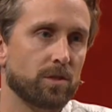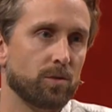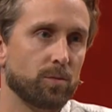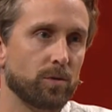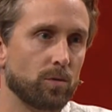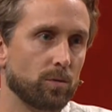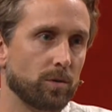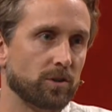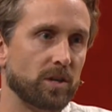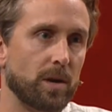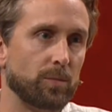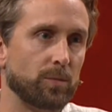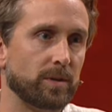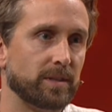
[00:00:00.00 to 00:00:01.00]
the Renewal
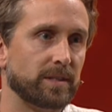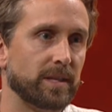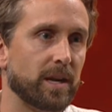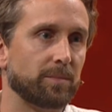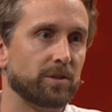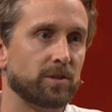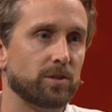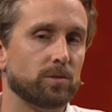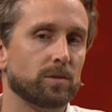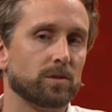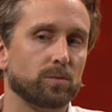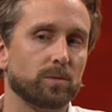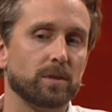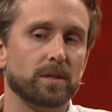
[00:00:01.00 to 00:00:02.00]
Workshop was set up to do,
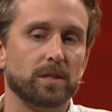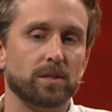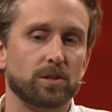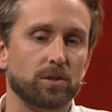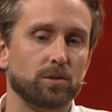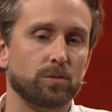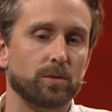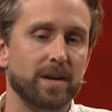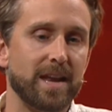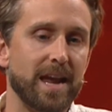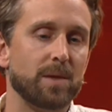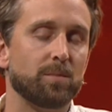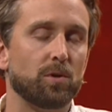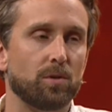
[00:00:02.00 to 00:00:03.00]
was really to
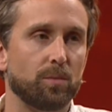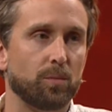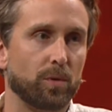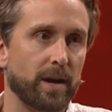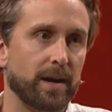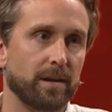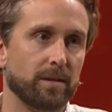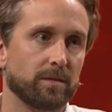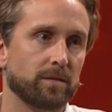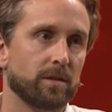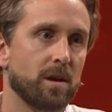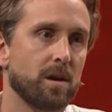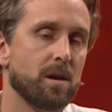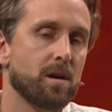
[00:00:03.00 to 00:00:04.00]
enable
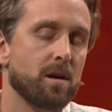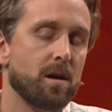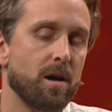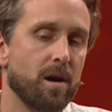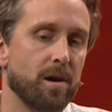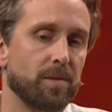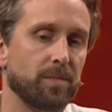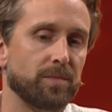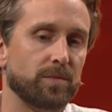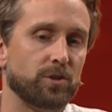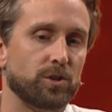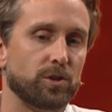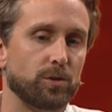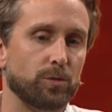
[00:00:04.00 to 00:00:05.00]
brands
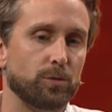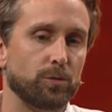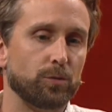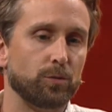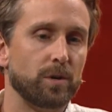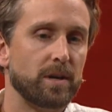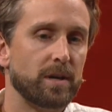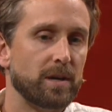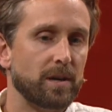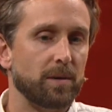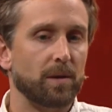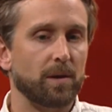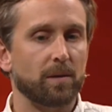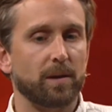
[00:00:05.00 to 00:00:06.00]
to
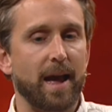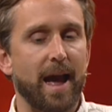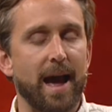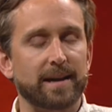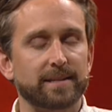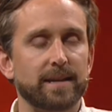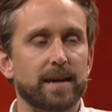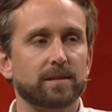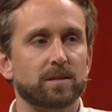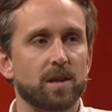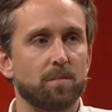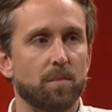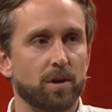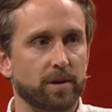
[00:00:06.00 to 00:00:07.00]
access
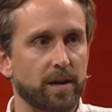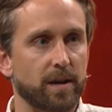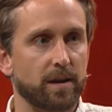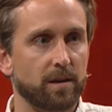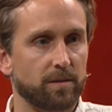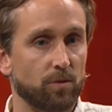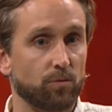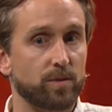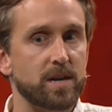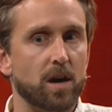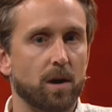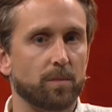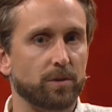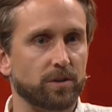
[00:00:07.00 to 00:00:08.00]
the market, the
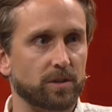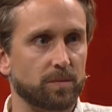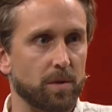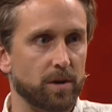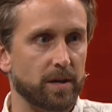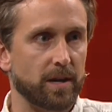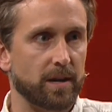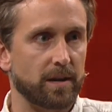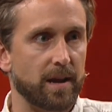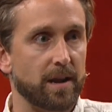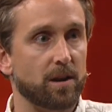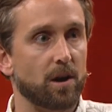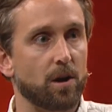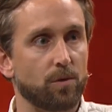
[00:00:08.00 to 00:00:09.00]
re-commerce market,
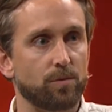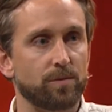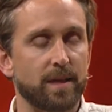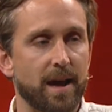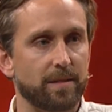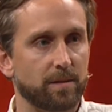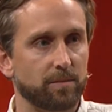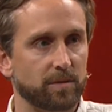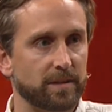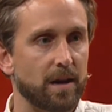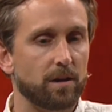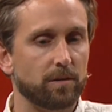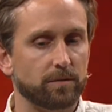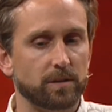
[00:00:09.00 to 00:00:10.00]
and own that
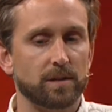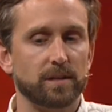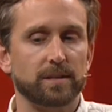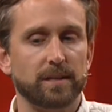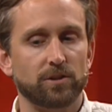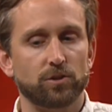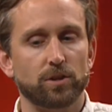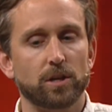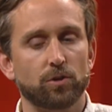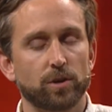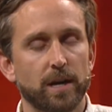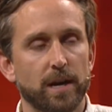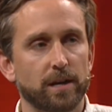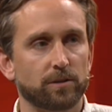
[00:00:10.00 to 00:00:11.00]
themselves and essentially
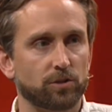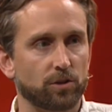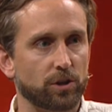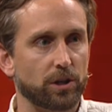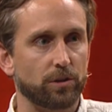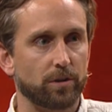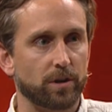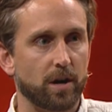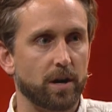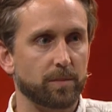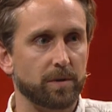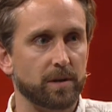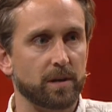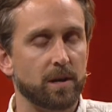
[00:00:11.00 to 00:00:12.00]
create a circular
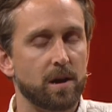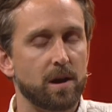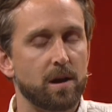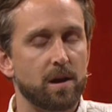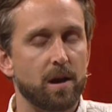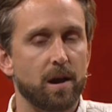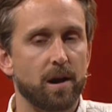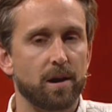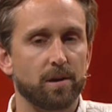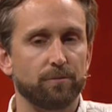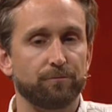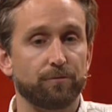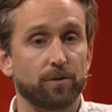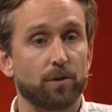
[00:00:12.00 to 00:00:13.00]
economy
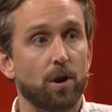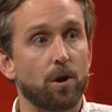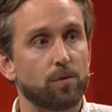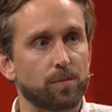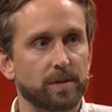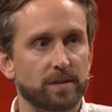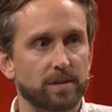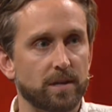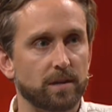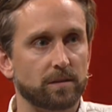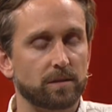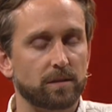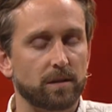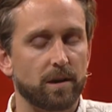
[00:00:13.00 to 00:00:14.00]
for their own
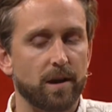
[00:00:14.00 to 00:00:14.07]
business.